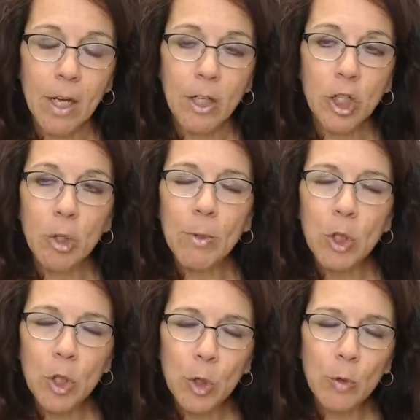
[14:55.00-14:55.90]
she
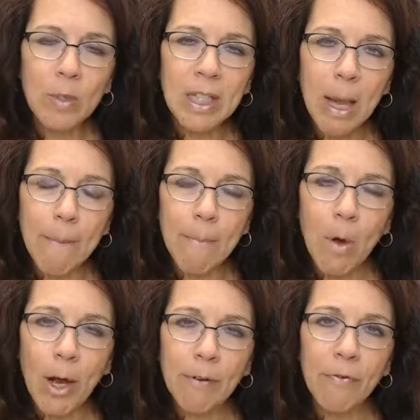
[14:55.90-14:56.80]
was using
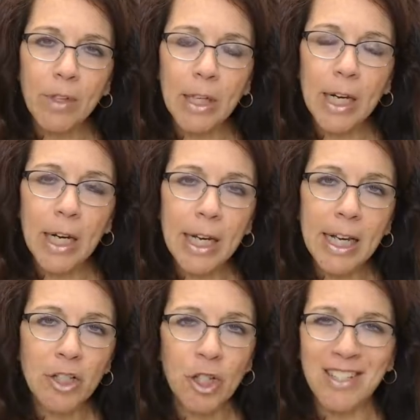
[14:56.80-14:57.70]
mindful
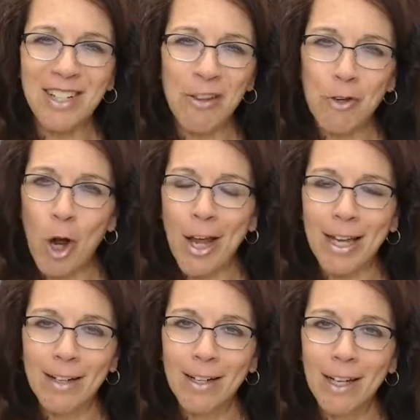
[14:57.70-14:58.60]
eating as just another
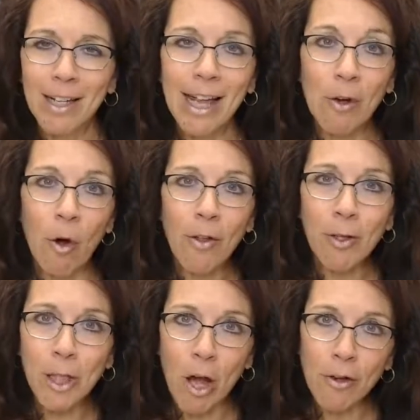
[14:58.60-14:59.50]
diet. Like all
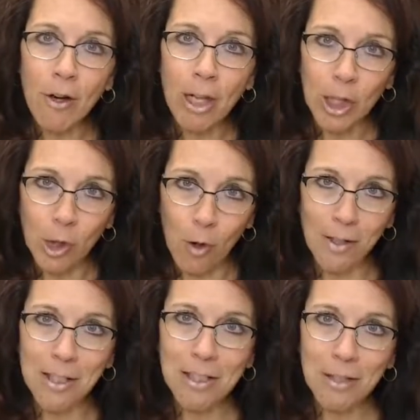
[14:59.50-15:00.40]
those other
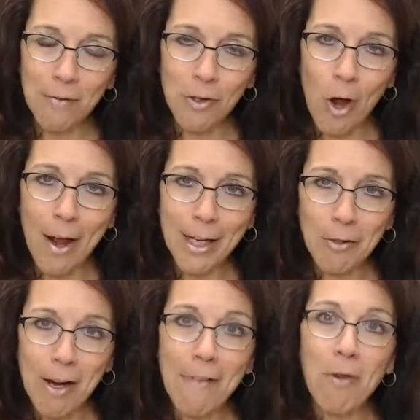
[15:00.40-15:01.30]
long lists of diets, right? Have